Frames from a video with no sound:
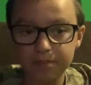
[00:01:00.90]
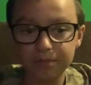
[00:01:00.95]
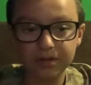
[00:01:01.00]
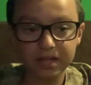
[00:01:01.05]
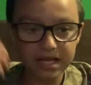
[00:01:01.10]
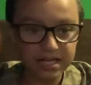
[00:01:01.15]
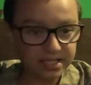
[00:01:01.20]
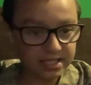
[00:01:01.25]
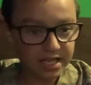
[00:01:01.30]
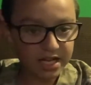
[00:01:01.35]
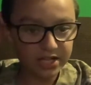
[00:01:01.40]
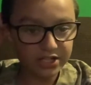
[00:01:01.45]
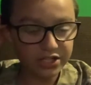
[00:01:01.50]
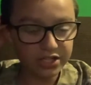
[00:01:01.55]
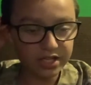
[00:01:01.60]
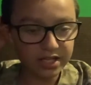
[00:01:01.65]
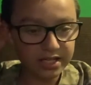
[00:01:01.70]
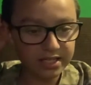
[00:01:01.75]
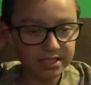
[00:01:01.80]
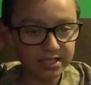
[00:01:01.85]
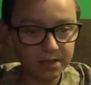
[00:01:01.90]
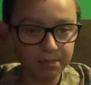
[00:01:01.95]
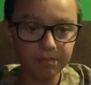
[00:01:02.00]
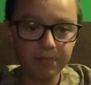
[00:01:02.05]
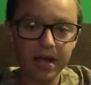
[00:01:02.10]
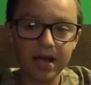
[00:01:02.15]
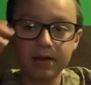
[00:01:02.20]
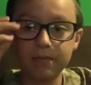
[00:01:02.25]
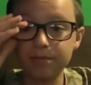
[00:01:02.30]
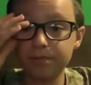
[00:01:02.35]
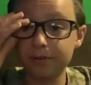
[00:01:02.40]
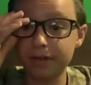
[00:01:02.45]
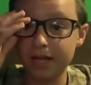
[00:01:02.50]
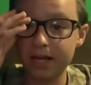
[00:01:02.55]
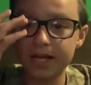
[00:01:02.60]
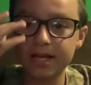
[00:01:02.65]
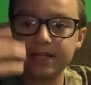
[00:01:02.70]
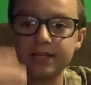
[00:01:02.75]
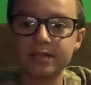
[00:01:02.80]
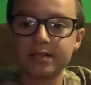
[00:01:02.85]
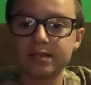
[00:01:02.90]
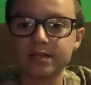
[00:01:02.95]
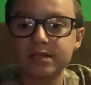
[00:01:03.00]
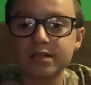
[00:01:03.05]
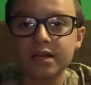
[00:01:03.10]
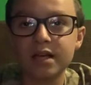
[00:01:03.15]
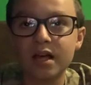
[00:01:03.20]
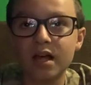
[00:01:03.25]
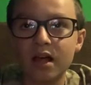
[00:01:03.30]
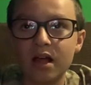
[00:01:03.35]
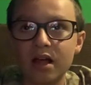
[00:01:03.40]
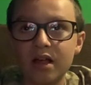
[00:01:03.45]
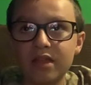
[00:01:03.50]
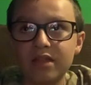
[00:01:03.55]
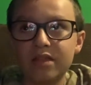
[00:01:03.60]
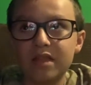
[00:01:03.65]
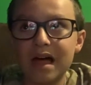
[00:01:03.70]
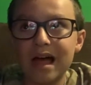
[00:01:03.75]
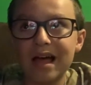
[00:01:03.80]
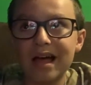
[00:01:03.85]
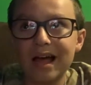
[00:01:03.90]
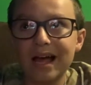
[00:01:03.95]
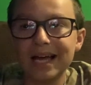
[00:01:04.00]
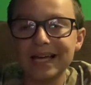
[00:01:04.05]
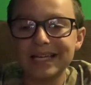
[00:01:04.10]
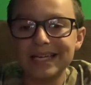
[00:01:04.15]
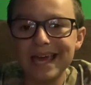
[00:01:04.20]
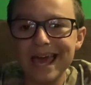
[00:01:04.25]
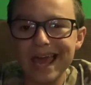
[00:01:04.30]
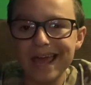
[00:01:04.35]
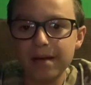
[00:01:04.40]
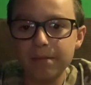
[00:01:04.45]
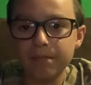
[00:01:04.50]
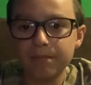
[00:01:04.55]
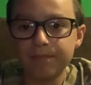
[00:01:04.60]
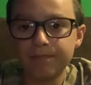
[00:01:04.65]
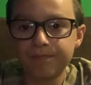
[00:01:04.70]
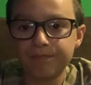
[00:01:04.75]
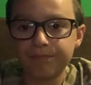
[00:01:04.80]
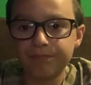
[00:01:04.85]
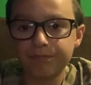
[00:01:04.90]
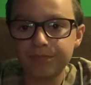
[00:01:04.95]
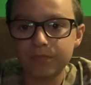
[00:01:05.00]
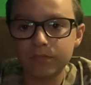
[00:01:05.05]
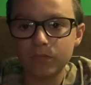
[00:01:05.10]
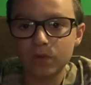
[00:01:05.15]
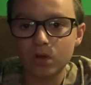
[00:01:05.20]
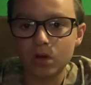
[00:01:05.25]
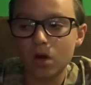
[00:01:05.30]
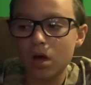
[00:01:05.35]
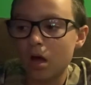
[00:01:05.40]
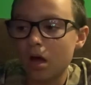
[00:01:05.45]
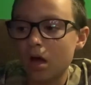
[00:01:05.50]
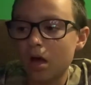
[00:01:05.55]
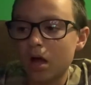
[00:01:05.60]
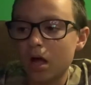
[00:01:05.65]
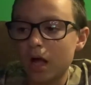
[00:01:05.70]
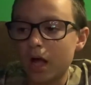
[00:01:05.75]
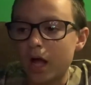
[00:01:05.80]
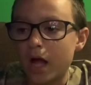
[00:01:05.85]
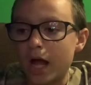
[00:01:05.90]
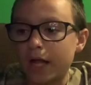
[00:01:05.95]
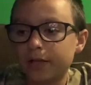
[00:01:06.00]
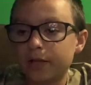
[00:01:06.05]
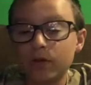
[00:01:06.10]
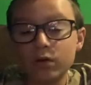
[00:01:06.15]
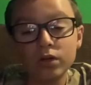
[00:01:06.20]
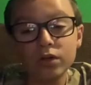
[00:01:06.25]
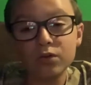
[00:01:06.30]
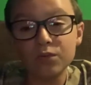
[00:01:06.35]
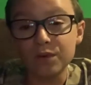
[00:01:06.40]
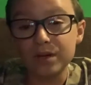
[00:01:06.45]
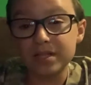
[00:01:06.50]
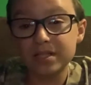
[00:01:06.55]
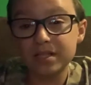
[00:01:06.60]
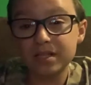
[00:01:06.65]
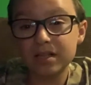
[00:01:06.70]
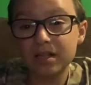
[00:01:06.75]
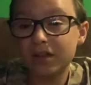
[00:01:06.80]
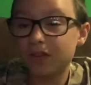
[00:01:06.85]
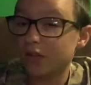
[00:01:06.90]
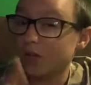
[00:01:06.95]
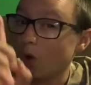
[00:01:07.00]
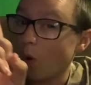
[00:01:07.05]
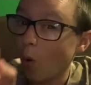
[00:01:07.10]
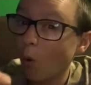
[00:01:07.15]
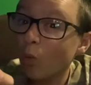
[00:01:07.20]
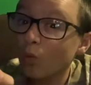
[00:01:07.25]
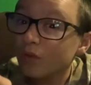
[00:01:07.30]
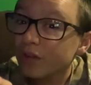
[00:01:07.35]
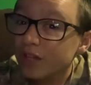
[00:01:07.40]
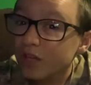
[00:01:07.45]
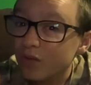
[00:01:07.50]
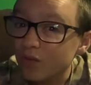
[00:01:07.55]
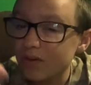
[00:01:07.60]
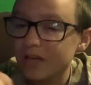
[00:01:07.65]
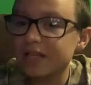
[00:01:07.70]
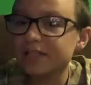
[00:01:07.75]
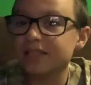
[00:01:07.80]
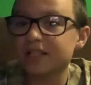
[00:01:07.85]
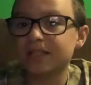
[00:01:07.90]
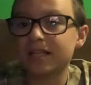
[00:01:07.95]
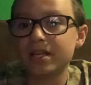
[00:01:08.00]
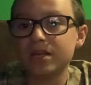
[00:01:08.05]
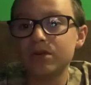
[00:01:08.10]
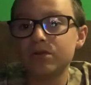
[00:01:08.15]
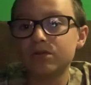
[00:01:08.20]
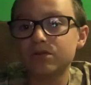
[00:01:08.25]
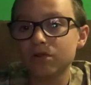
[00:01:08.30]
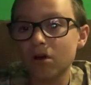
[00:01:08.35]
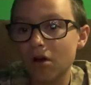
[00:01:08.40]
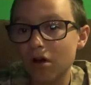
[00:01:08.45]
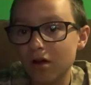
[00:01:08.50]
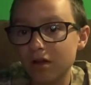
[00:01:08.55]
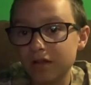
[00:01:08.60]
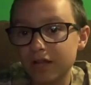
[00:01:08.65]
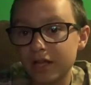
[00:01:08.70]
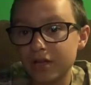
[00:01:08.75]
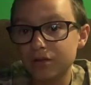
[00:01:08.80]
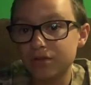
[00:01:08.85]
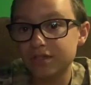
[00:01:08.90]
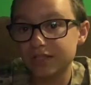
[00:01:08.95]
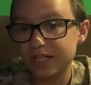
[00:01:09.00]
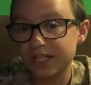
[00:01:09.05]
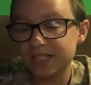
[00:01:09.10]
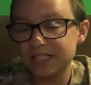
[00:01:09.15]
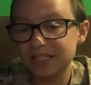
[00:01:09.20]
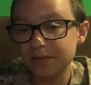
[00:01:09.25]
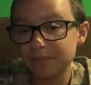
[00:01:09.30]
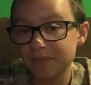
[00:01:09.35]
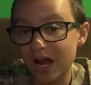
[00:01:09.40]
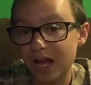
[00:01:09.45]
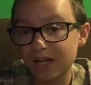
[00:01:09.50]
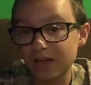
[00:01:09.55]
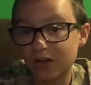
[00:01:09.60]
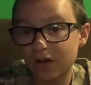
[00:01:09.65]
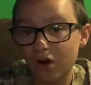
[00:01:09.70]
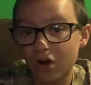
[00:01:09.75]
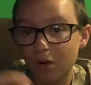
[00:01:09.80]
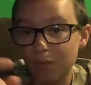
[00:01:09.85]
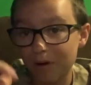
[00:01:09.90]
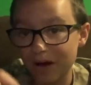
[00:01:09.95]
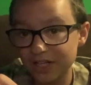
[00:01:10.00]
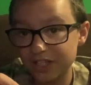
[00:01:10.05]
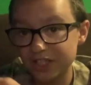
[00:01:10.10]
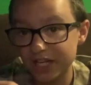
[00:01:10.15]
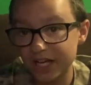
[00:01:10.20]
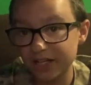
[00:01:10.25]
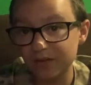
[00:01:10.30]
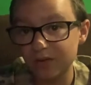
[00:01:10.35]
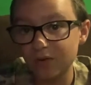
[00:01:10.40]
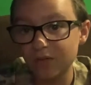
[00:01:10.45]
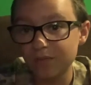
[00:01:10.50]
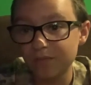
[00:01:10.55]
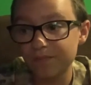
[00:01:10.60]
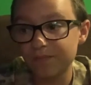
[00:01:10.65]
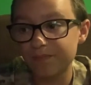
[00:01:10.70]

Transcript: PlayStation is the main place that I game. And the only reason, the only reason that you saw, that you see Subnautica on my channel